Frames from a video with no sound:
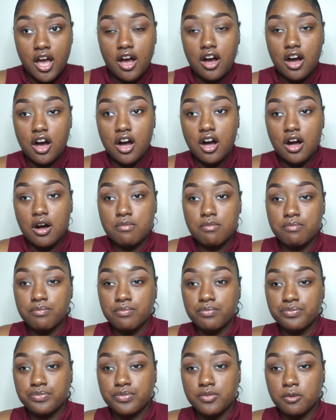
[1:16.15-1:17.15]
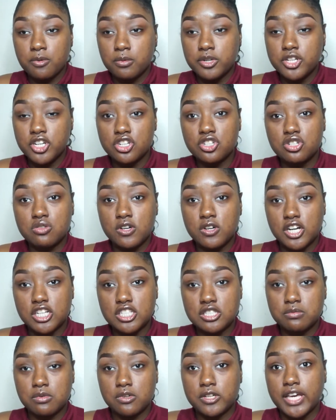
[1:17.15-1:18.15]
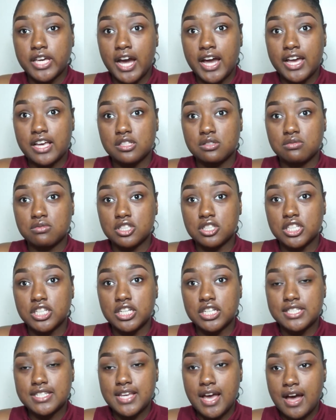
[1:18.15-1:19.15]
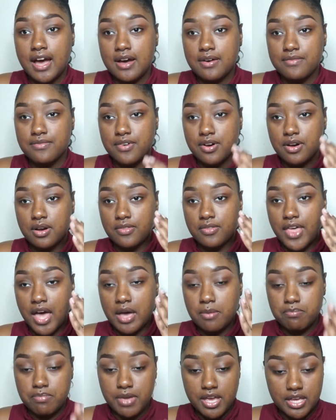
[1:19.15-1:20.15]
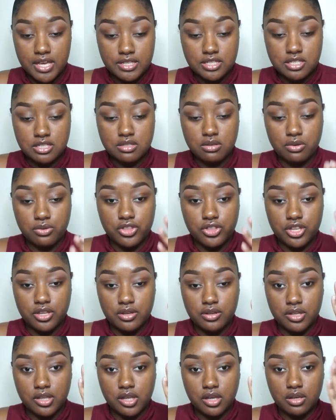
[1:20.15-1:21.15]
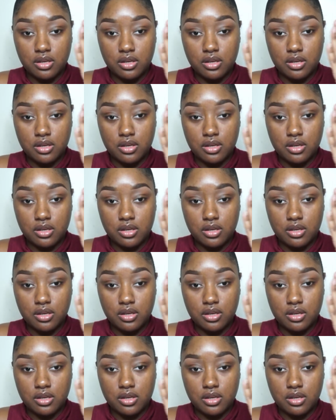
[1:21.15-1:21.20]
when you're doing a smoky eye, it's really good to have that base so the